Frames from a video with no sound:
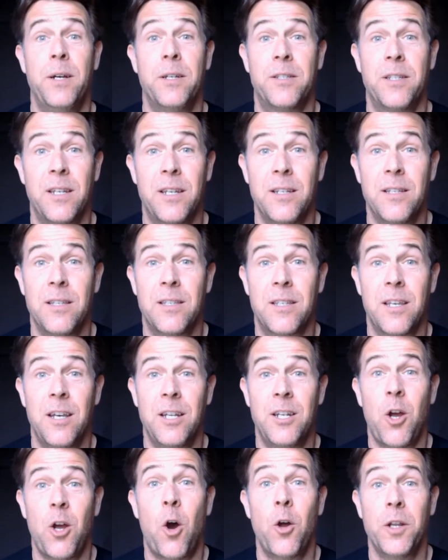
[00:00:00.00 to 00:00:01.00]
person
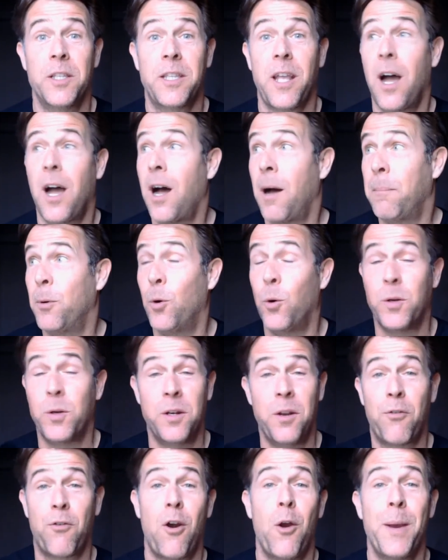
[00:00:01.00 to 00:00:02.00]
concerned on a dartboard
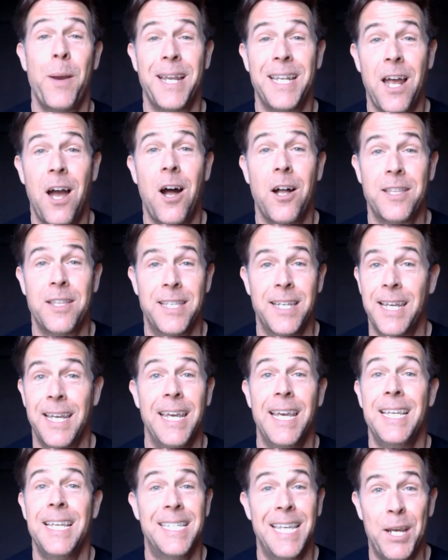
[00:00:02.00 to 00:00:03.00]
and throwing darts at
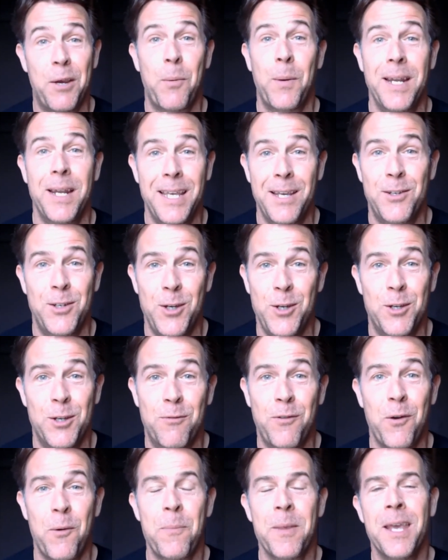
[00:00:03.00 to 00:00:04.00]
it is equally as
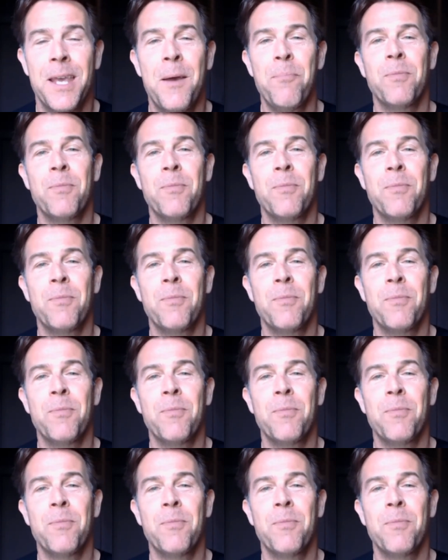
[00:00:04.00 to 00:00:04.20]
useful.